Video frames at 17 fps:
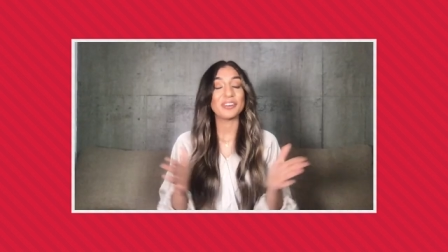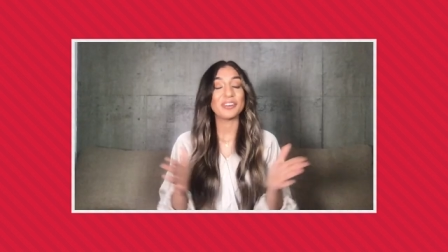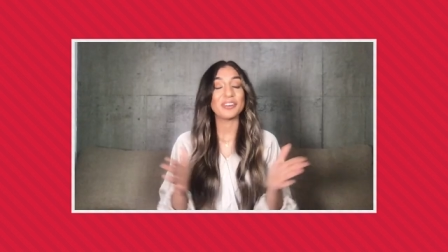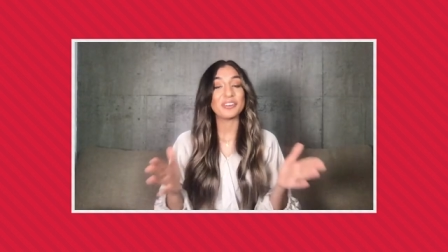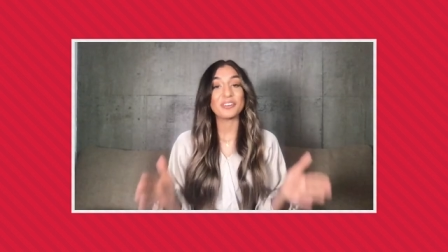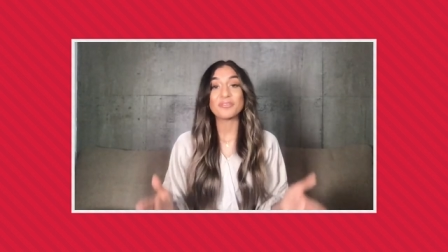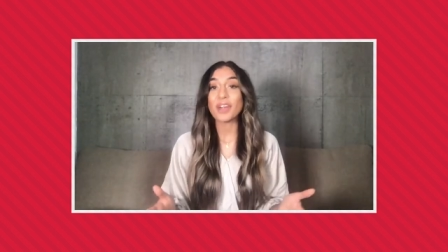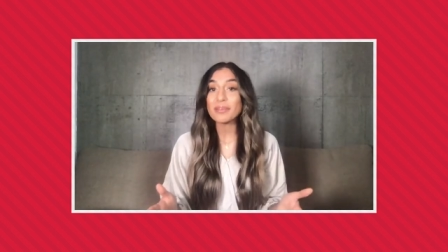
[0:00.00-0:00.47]
You
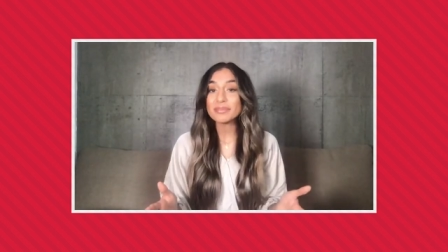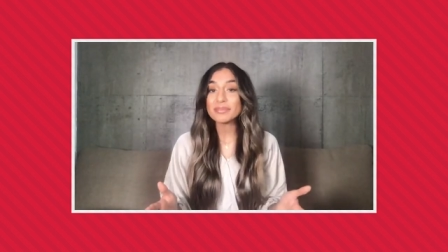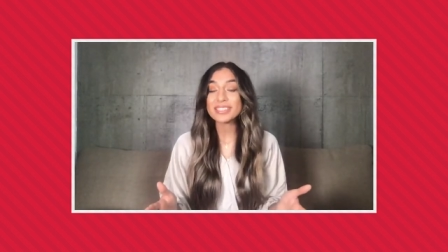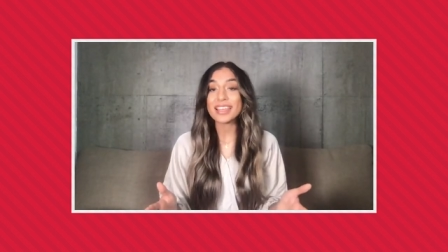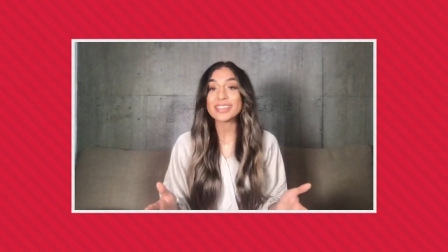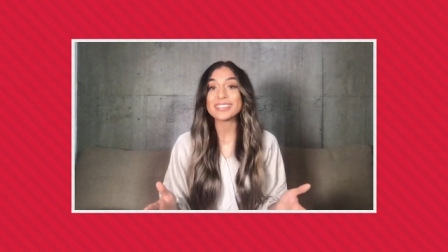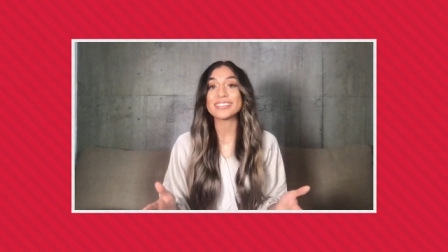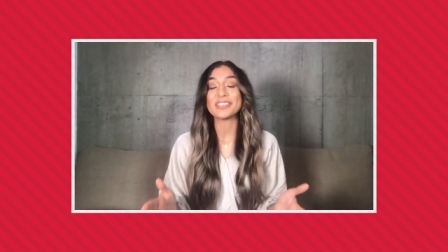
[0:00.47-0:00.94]
know, you're from
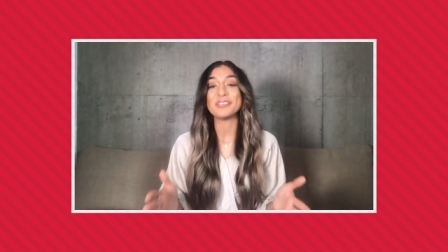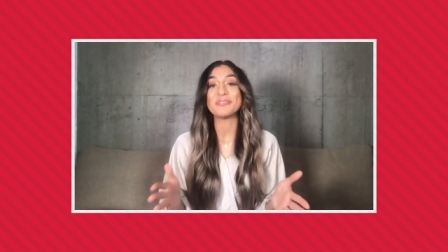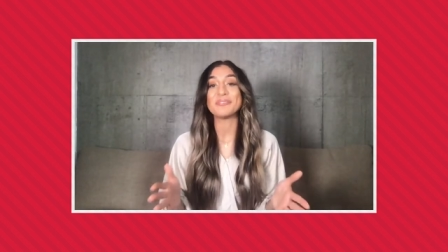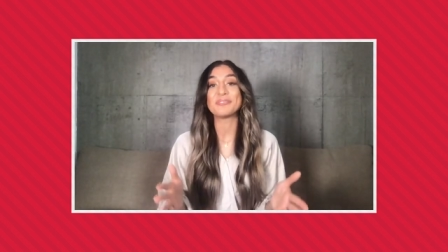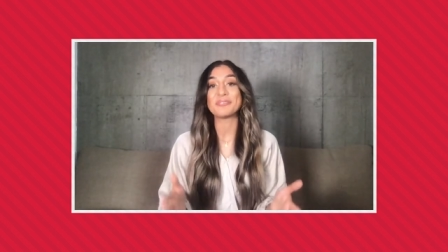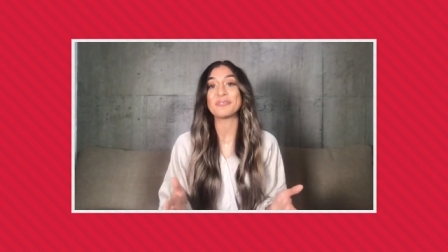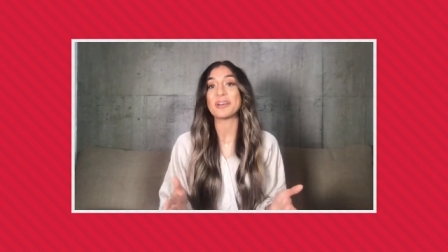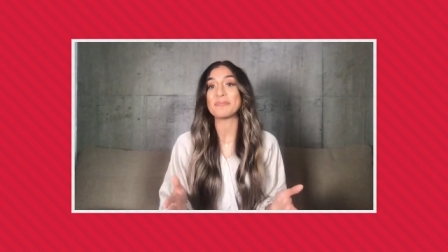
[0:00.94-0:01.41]
Texas and
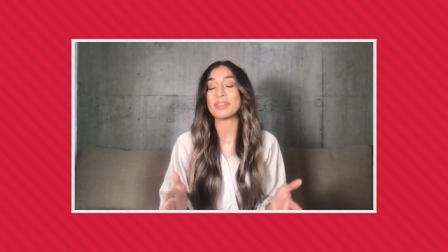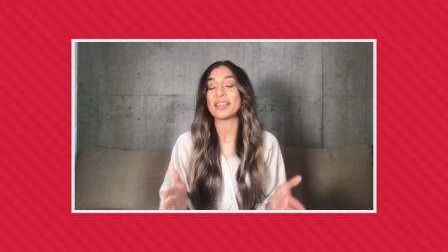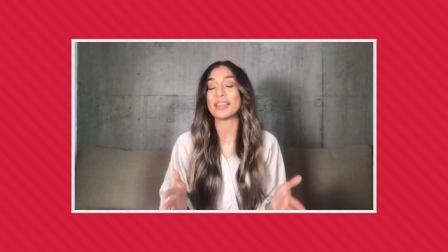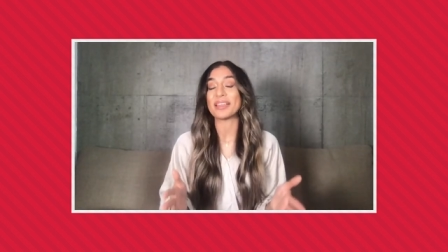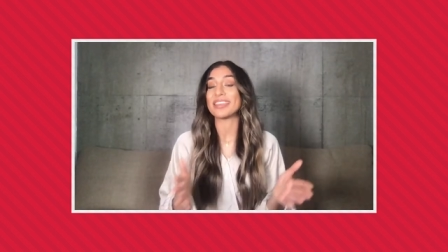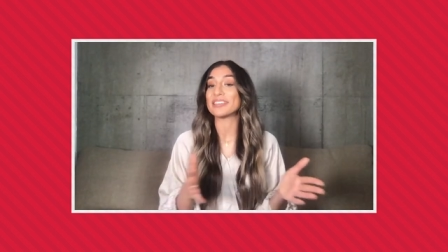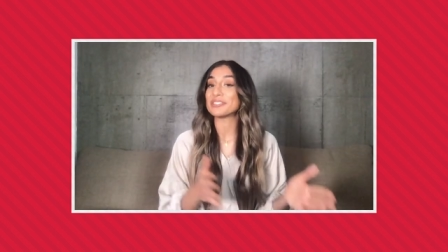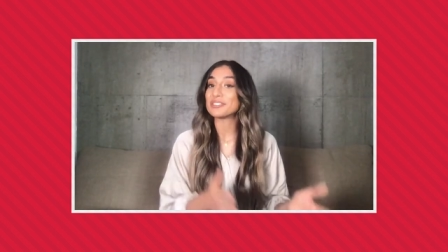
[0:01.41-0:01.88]
you grew up
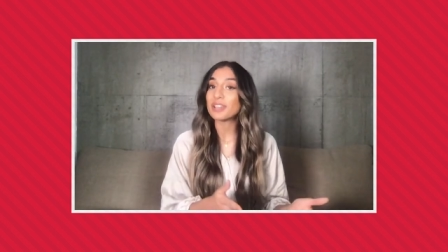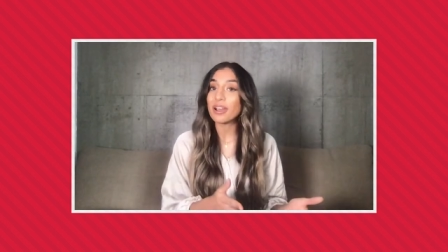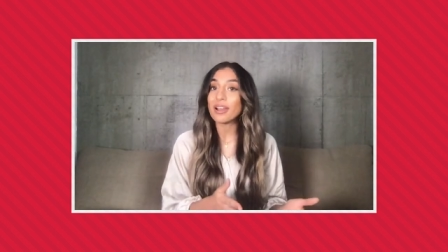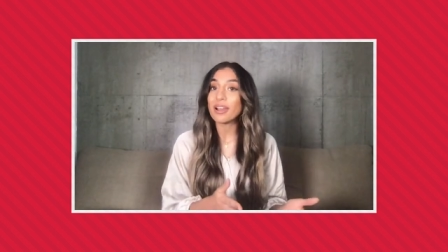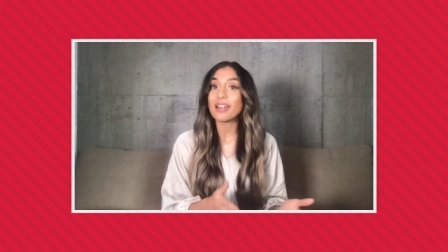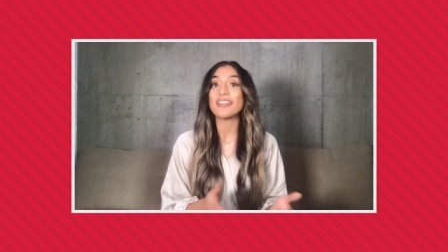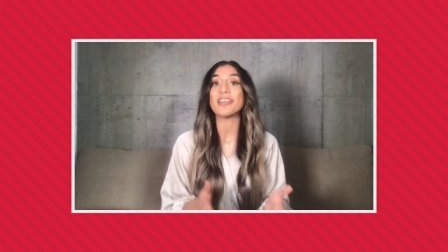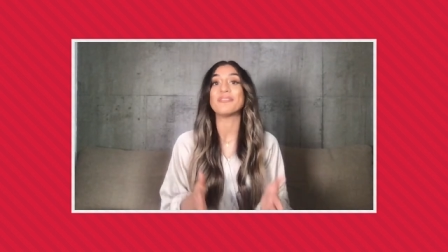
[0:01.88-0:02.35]
playing
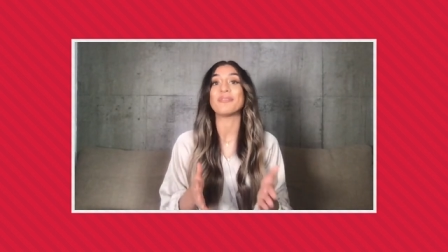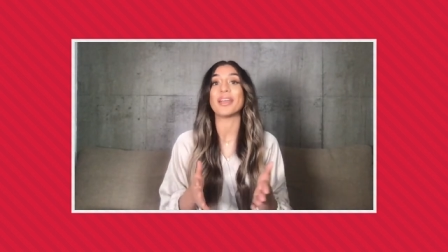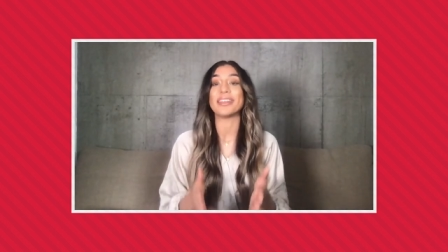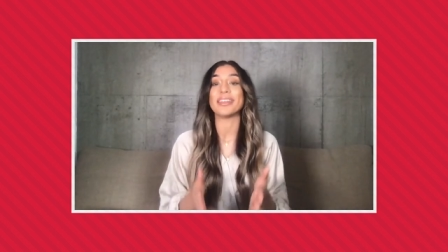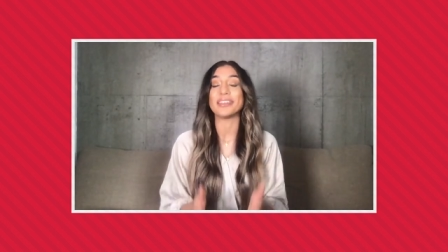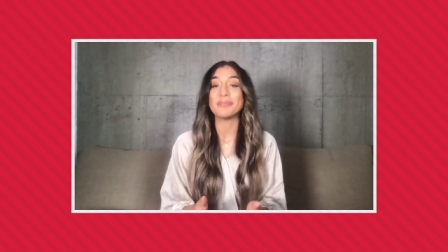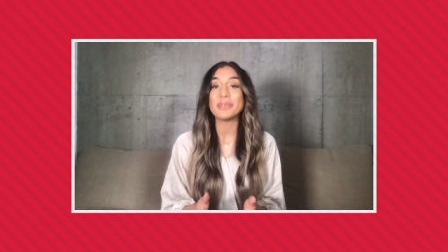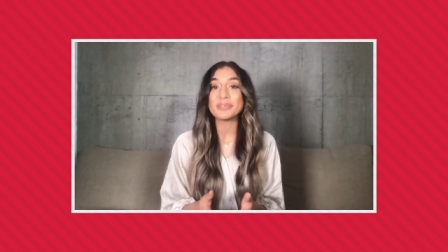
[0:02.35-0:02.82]
guitar and
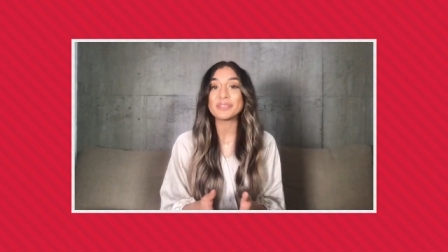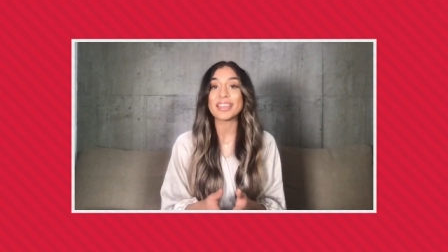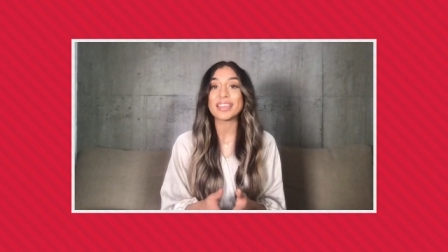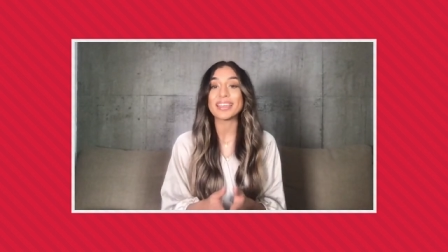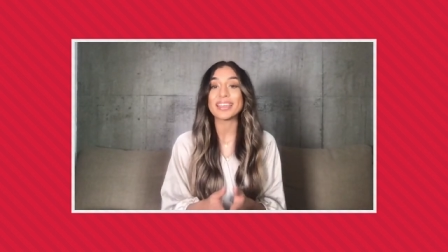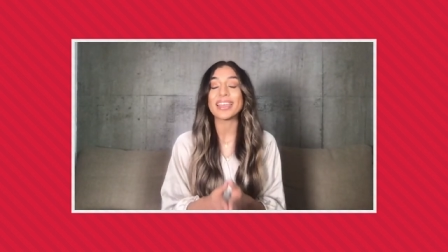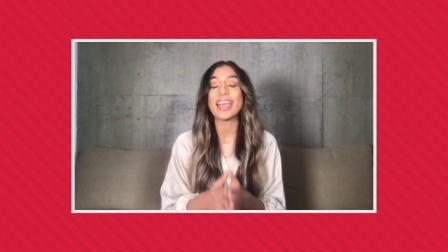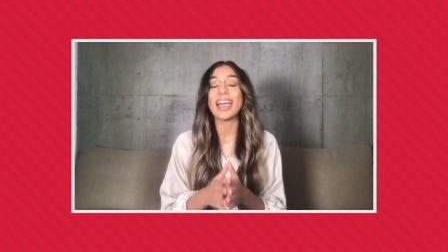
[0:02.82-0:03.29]
writing
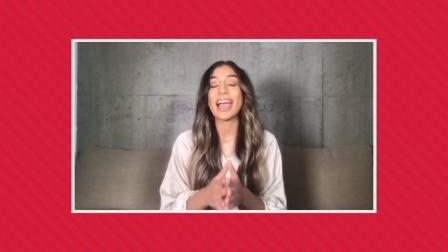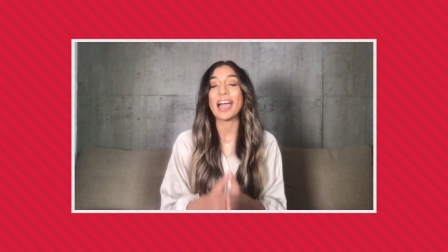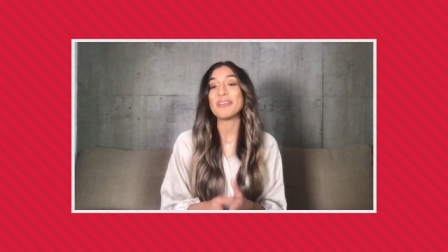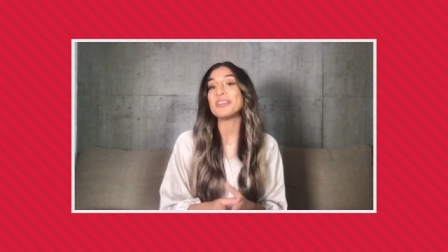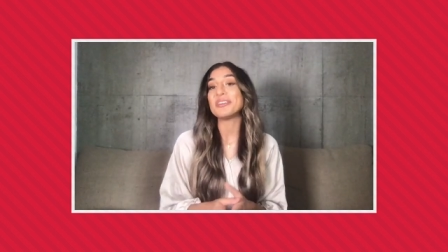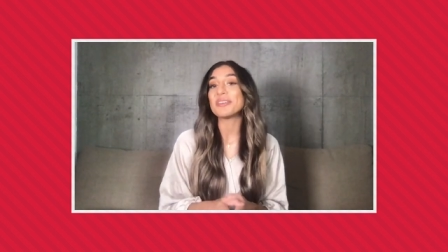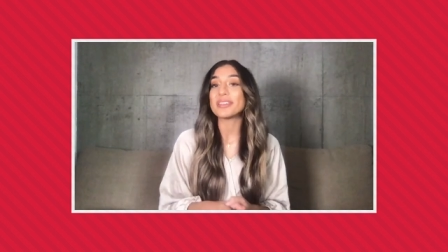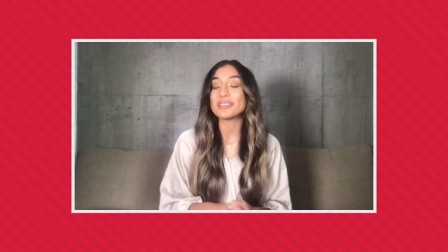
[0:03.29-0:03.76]
music.
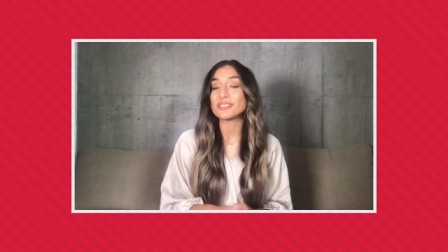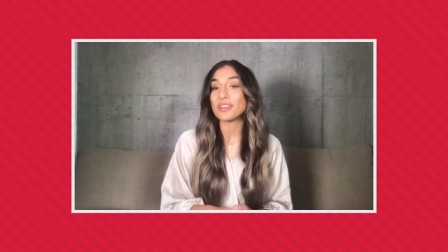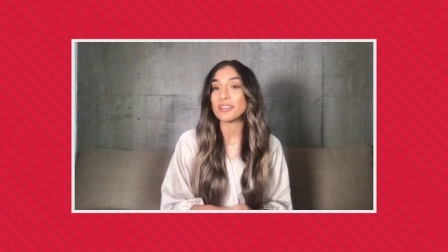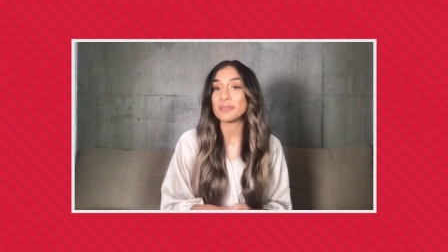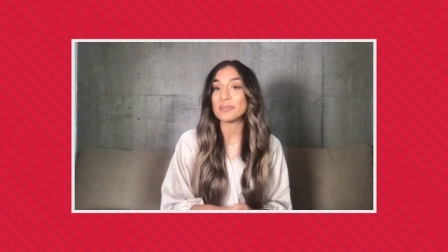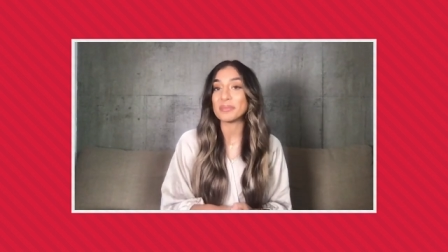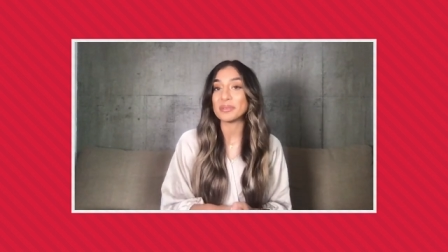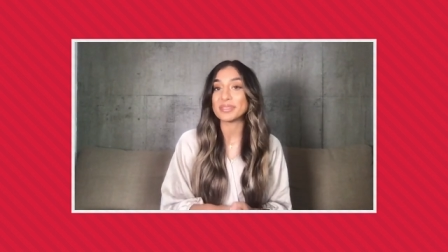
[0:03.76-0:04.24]
How did you get a
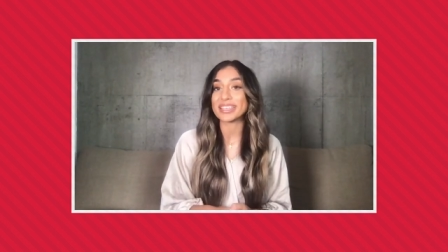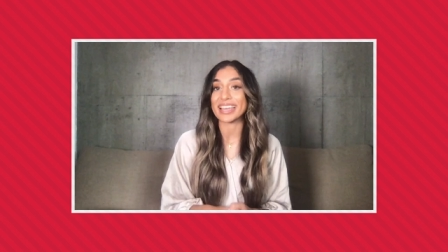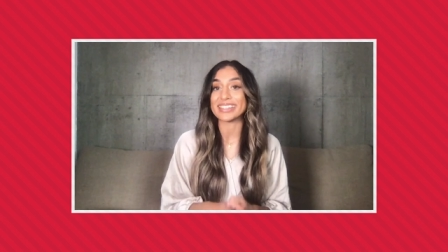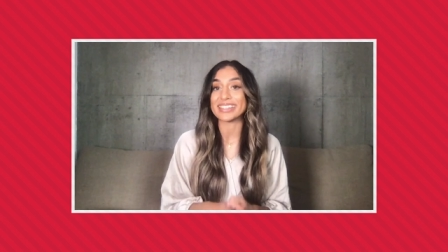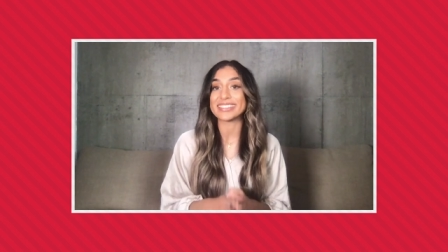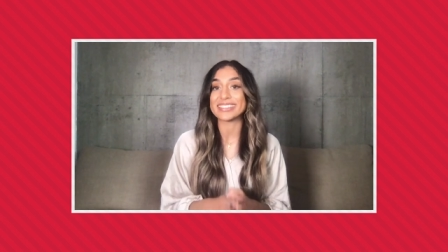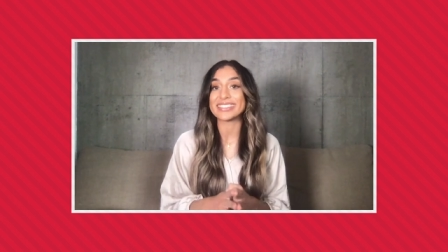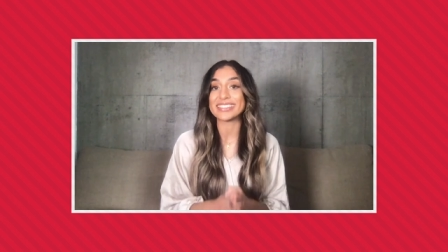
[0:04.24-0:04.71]
start in
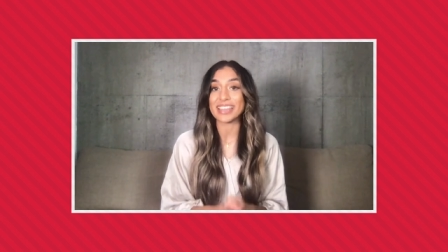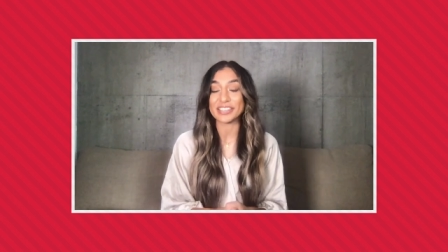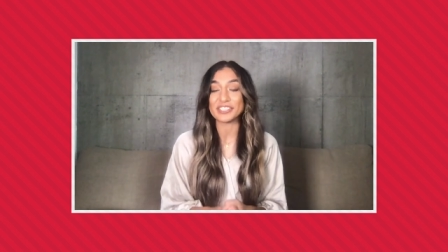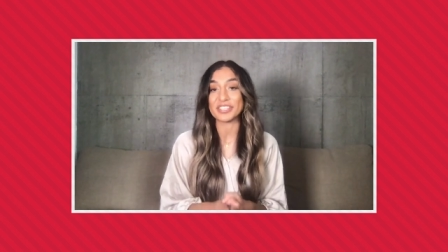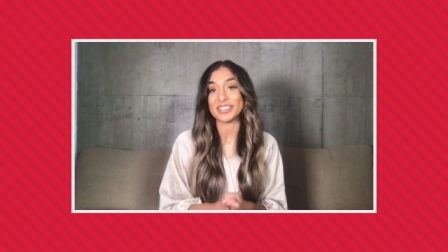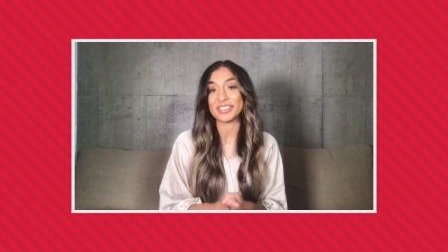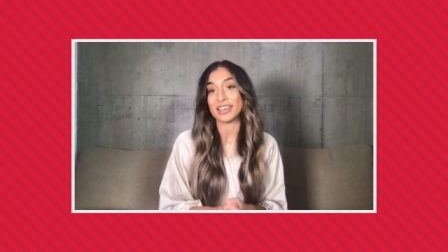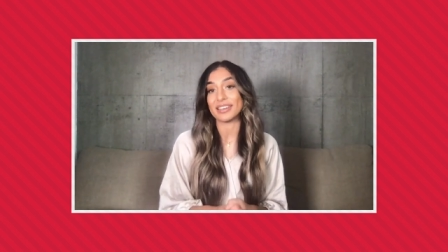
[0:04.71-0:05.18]
music at
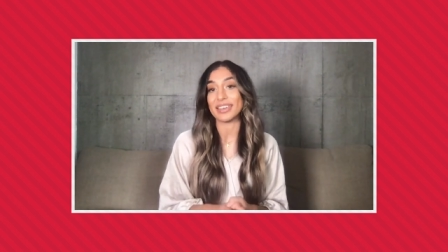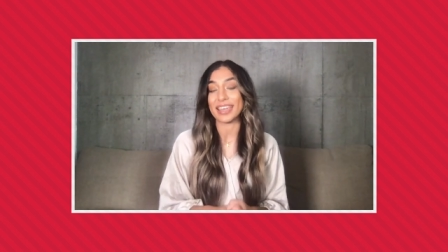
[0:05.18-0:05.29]
such a young